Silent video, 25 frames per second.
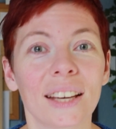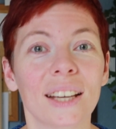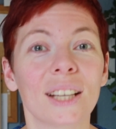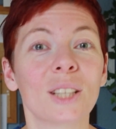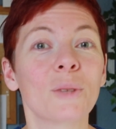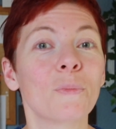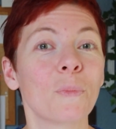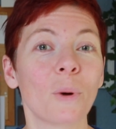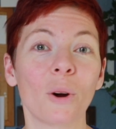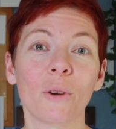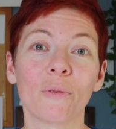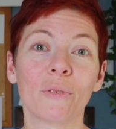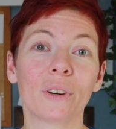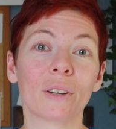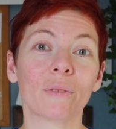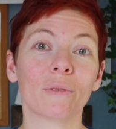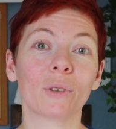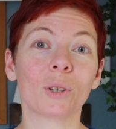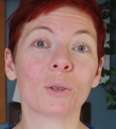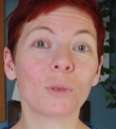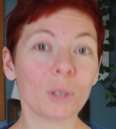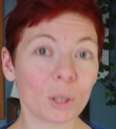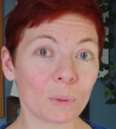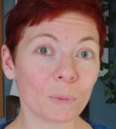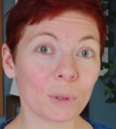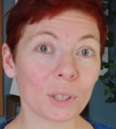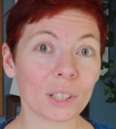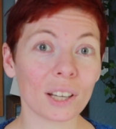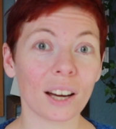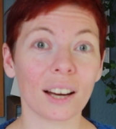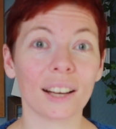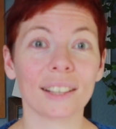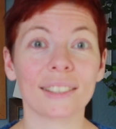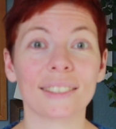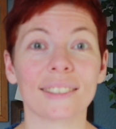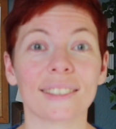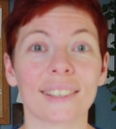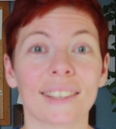It's perfect for Christmas
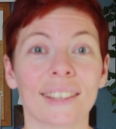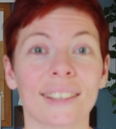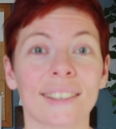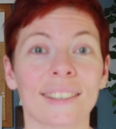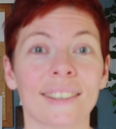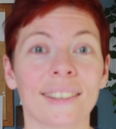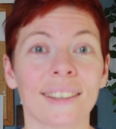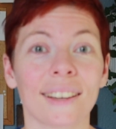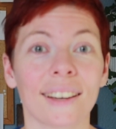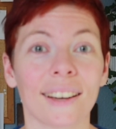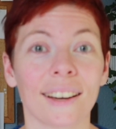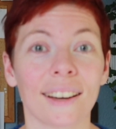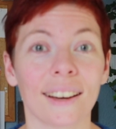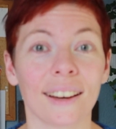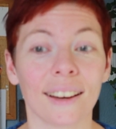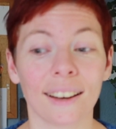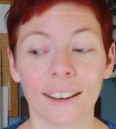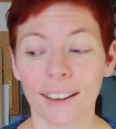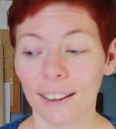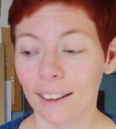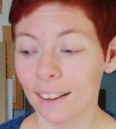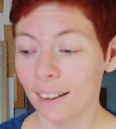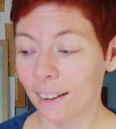cards and uh,